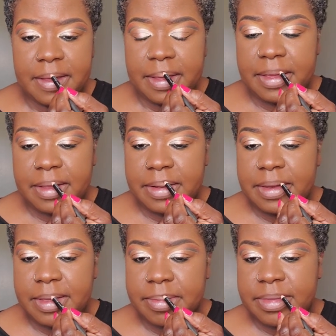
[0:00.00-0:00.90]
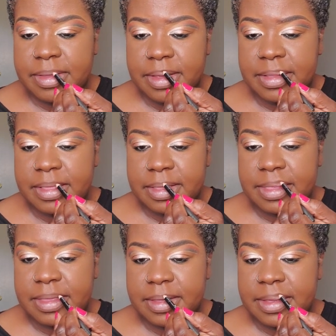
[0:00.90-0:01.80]
a lipstick
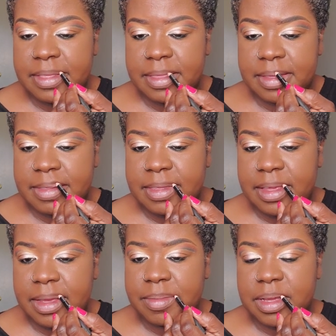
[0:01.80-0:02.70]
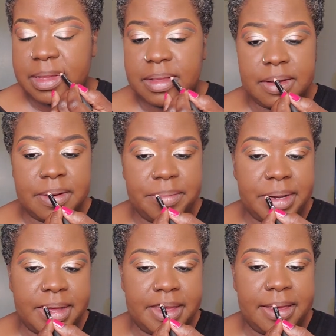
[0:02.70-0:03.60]
in this same color,
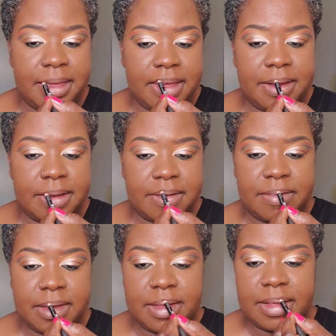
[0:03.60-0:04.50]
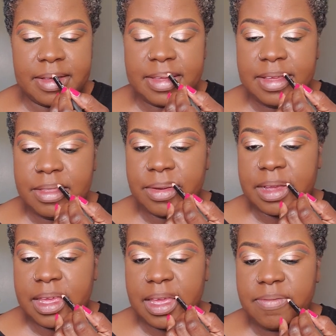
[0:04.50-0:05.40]
but I can't, either I
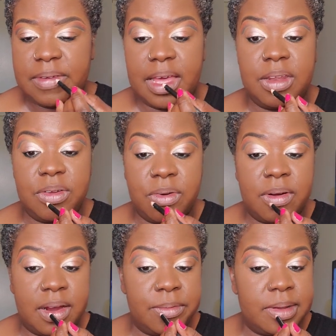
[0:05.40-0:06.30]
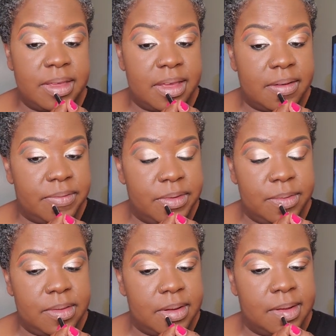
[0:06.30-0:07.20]
can't find it or I really have
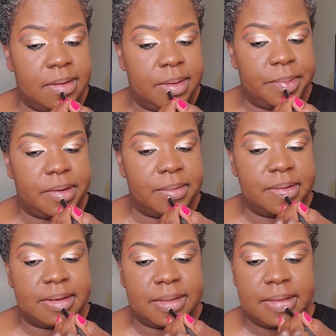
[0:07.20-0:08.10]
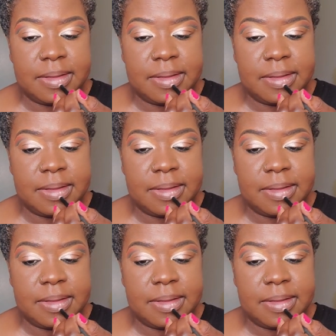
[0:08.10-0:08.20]
used it all up already.